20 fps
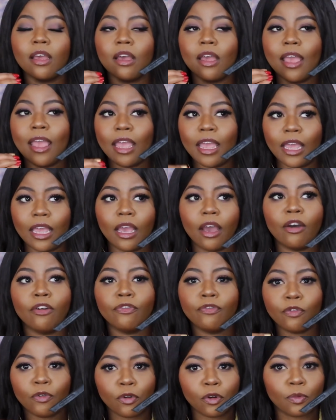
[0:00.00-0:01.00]
a
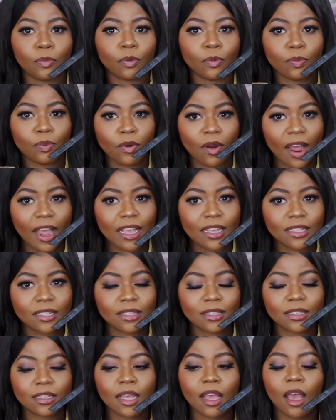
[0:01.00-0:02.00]
affordable
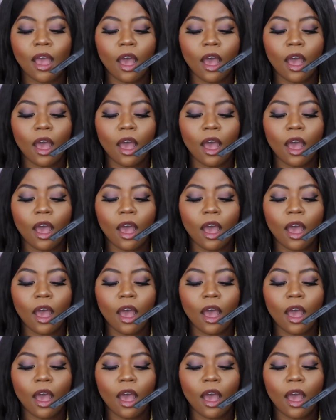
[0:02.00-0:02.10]
price,